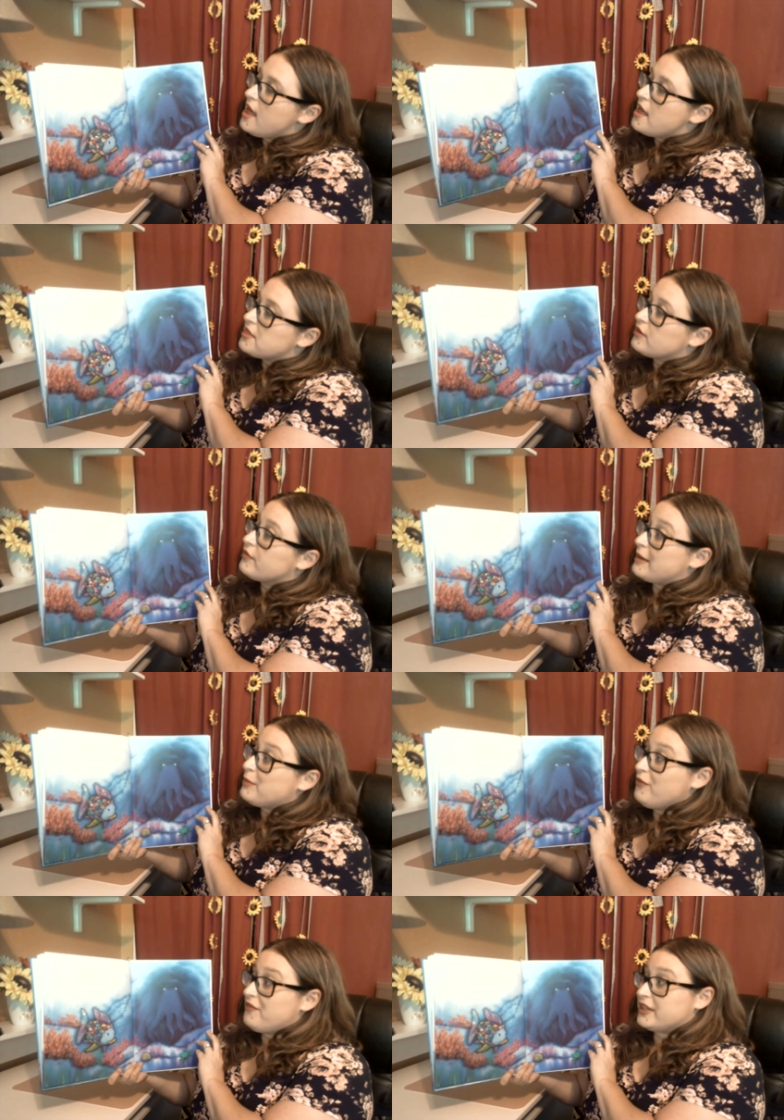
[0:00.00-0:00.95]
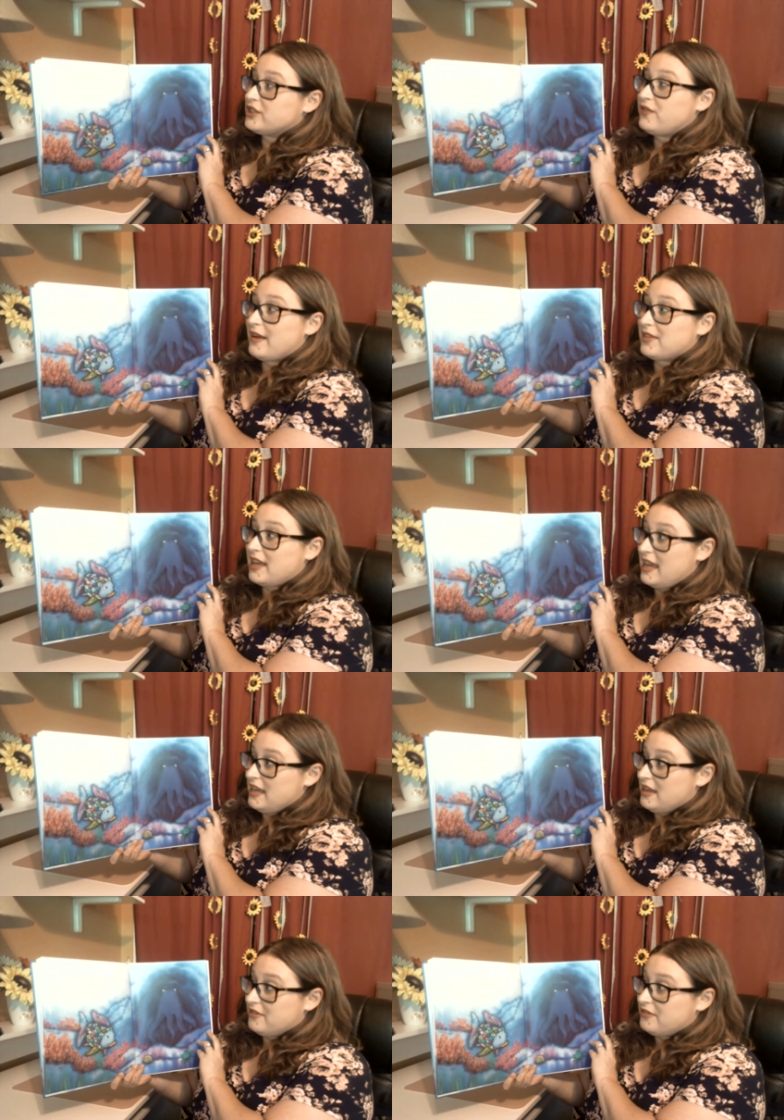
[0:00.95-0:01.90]
The rainbow fish found the
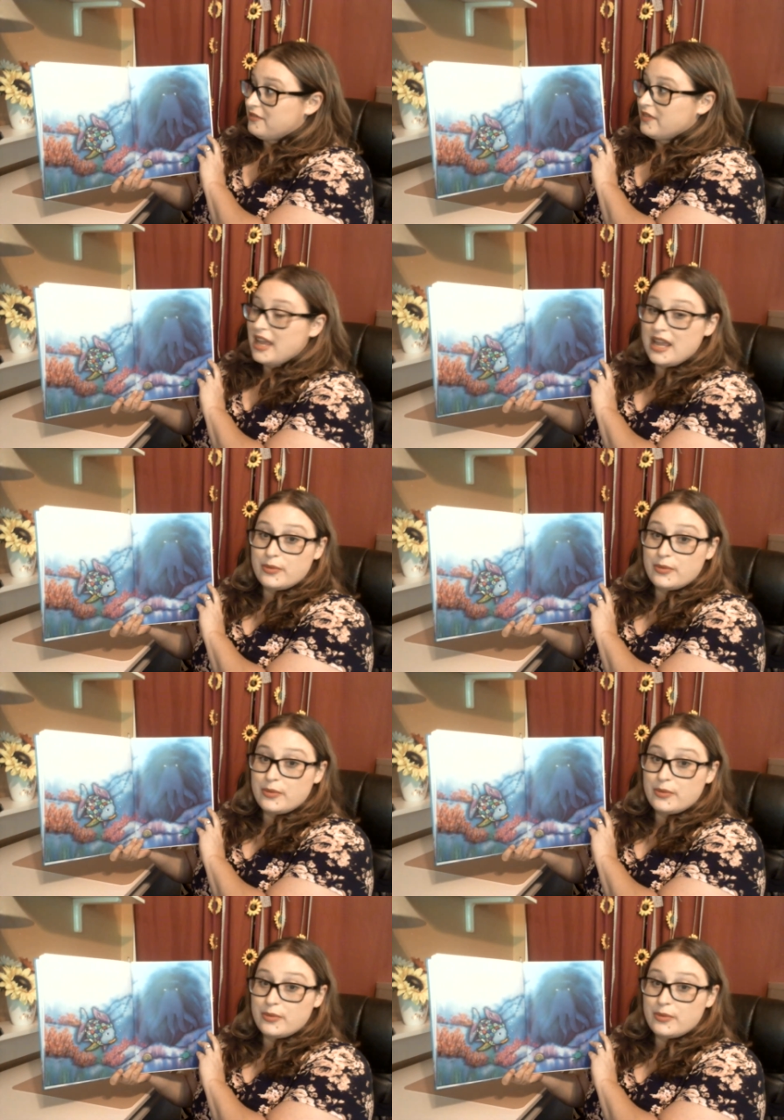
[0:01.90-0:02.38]
cave. It